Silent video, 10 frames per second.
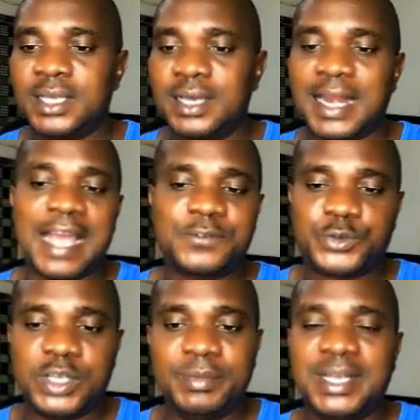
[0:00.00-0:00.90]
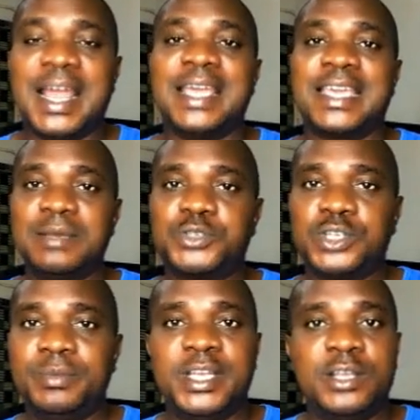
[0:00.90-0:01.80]
live streaming, like game
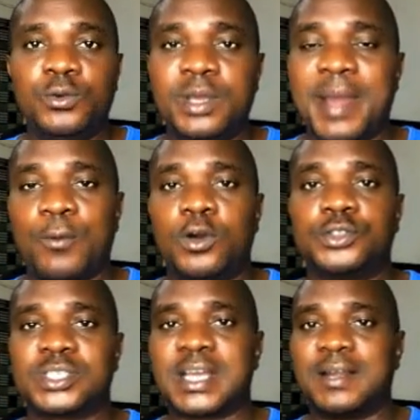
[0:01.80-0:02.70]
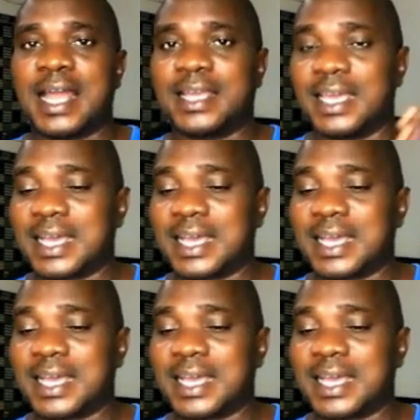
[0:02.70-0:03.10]
streaming, you might want to sound like a